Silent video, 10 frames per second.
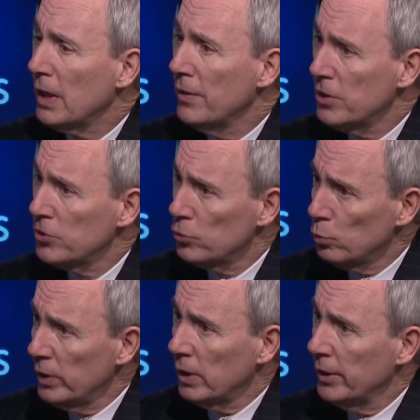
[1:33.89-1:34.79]
And this is
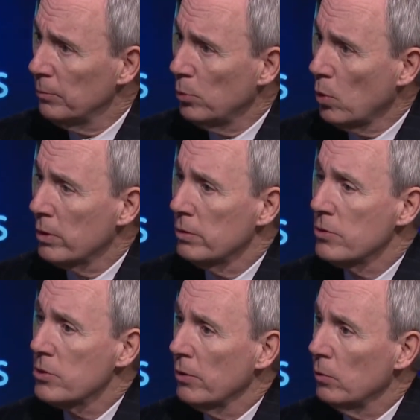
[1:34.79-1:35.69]
really
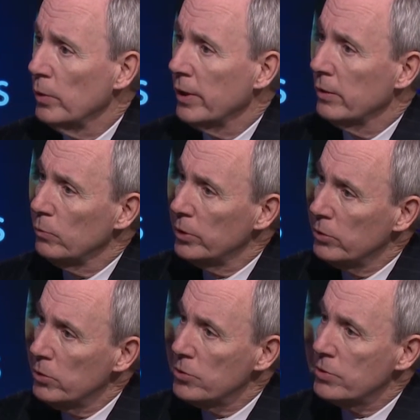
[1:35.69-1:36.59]
important so that we can
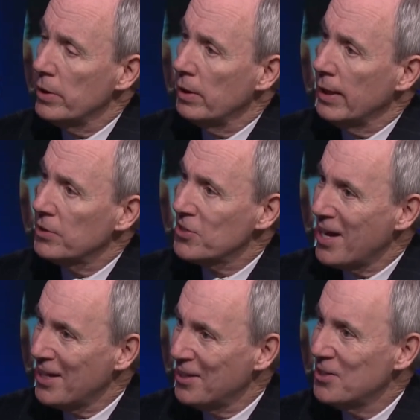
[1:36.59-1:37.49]
reduce their
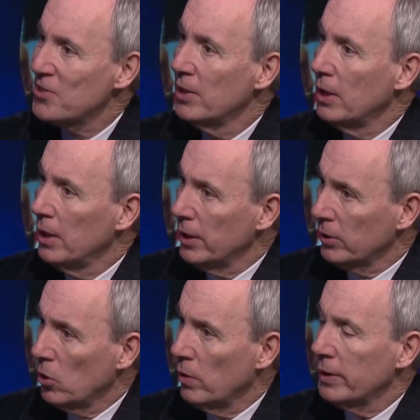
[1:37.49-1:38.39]
anxieties
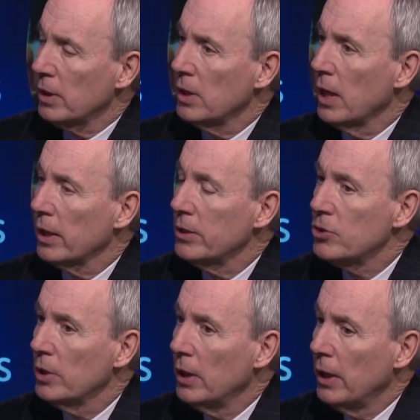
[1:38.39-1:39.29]
in going to
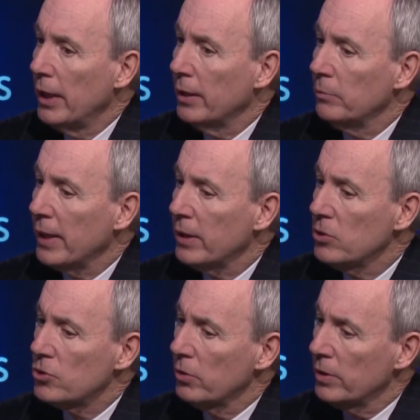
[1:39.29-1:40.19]
college and making
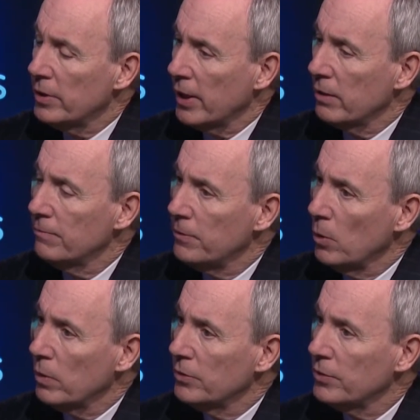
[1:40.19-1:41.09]
sure that they can
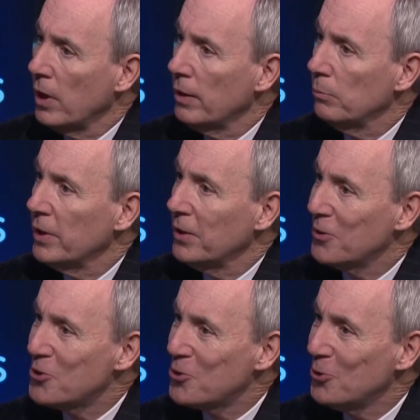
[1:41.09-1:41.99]
focus on being
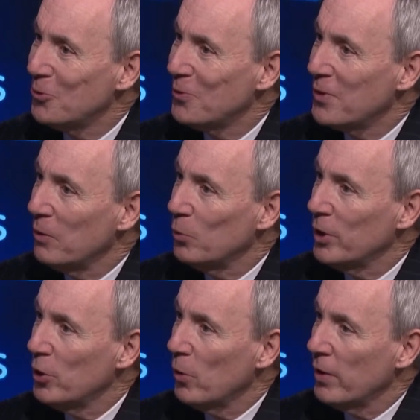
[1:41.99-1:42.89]
the student that we
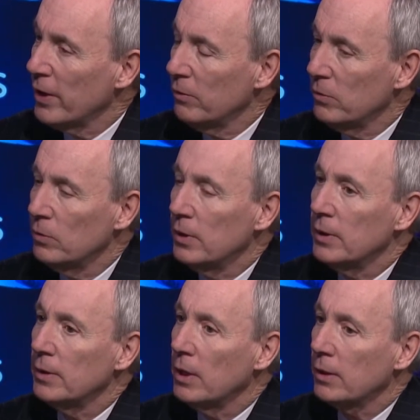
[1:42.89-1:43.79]
know they
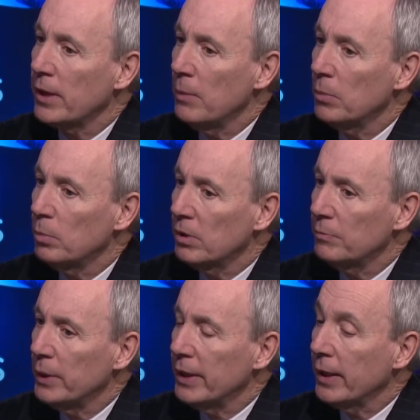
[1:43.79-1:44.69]
uh, are capable of
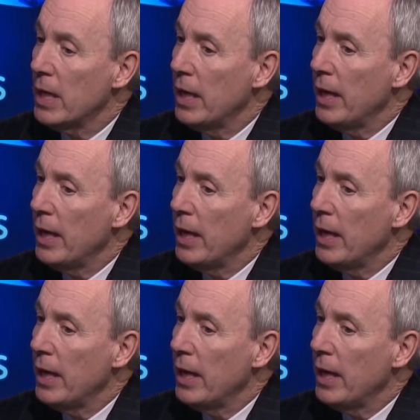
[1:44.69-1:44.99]
being.